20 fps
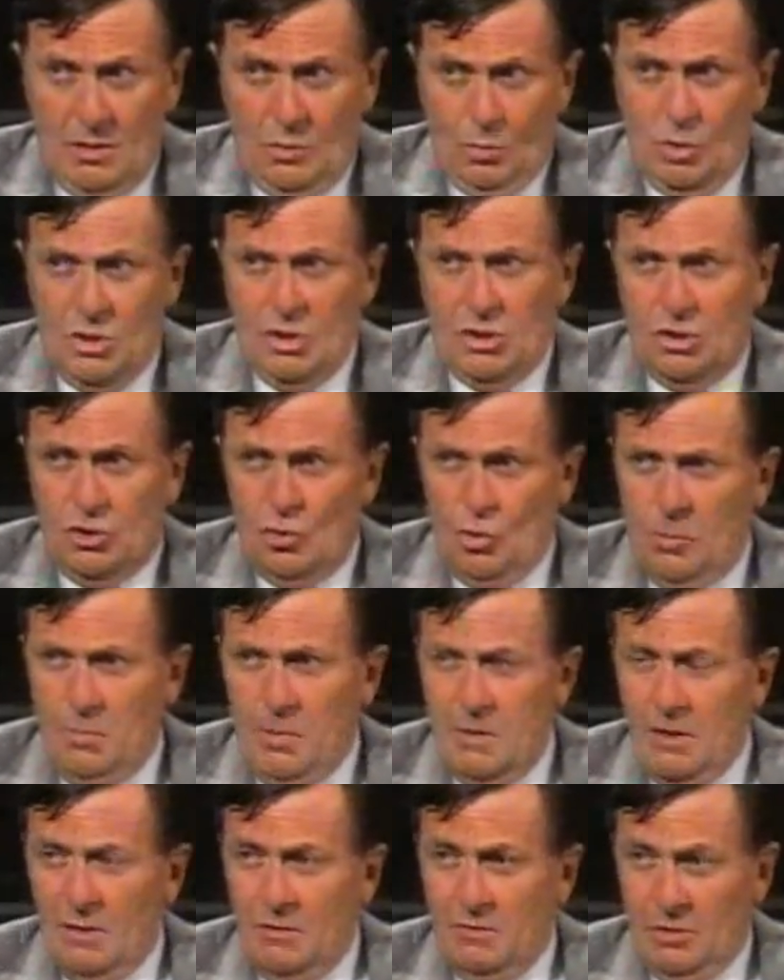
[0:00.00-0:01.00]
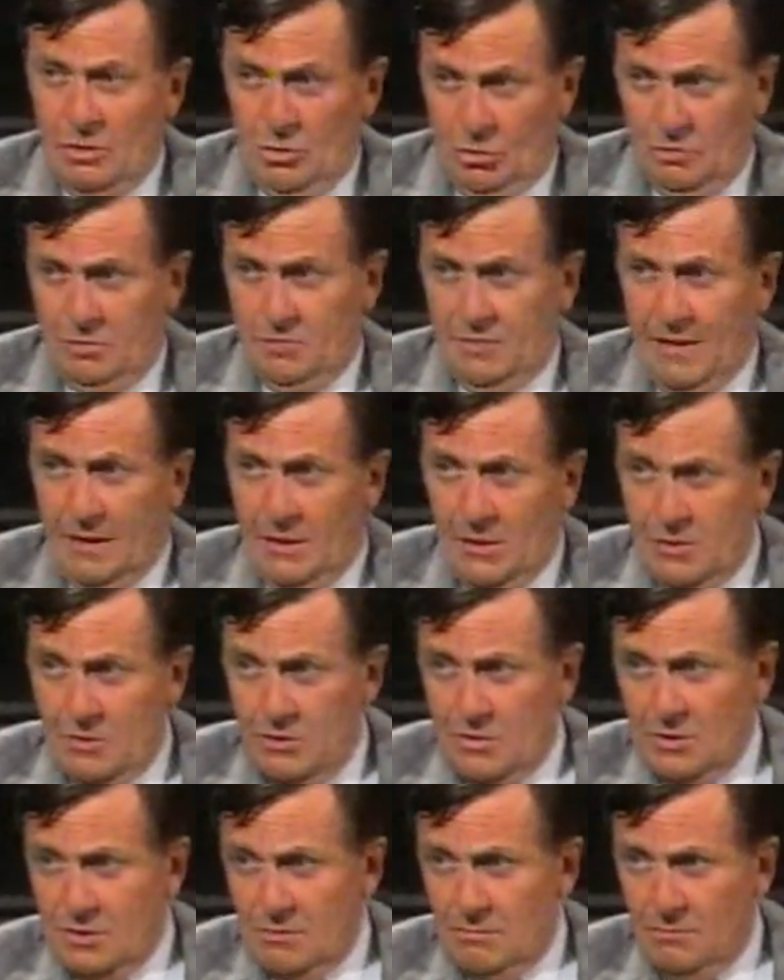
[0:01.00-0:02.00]
wish to appear good
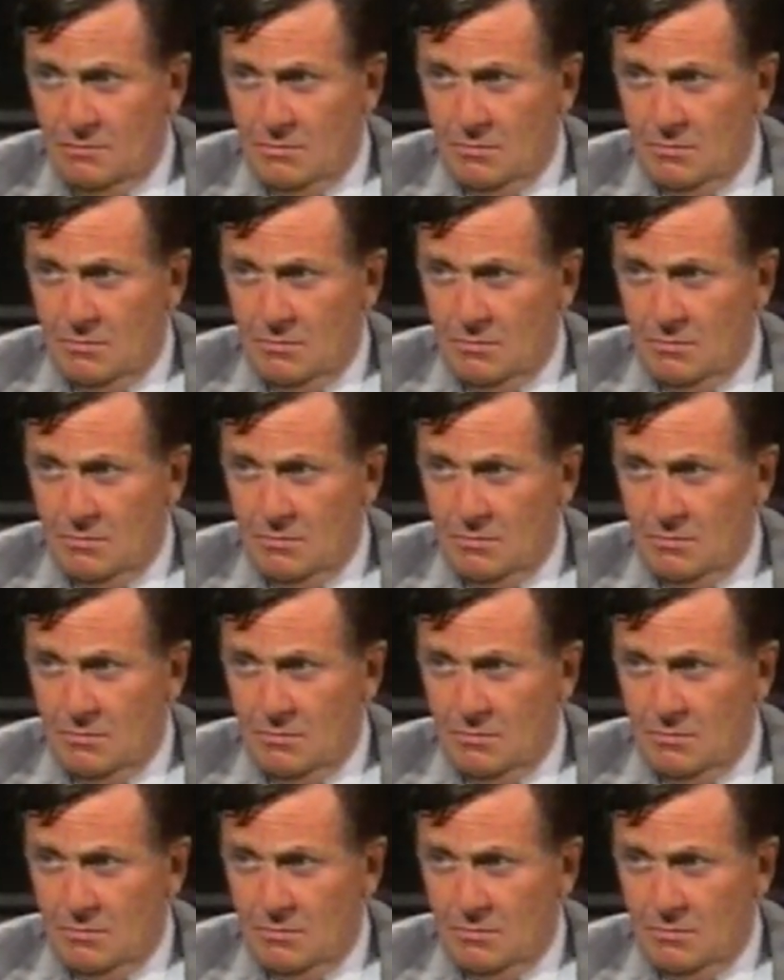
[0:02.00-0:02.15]
fellows,